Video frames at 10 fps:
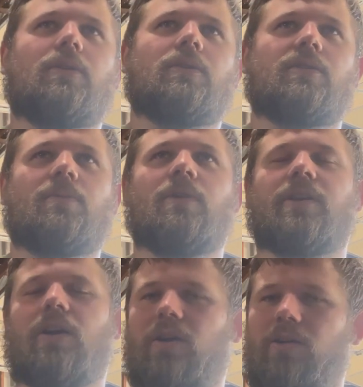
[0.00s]
So I'm like,
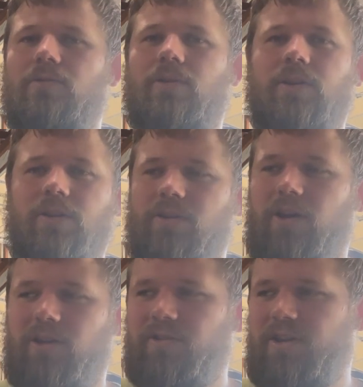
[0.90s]
uh-oh,
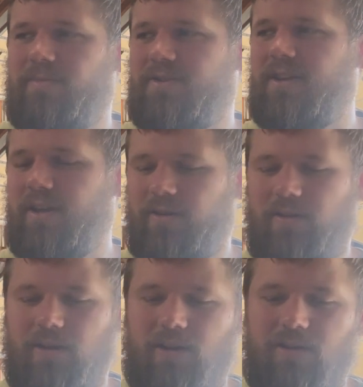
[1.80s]
not on the
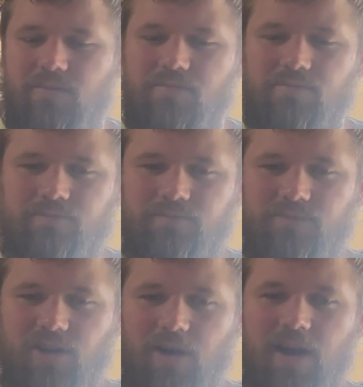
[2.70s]
dipstick.
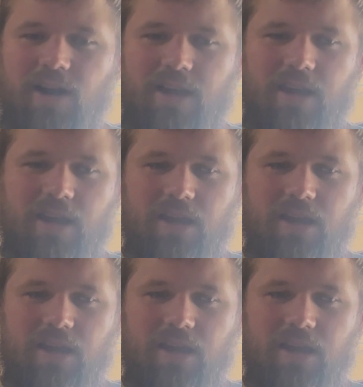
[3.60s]
So I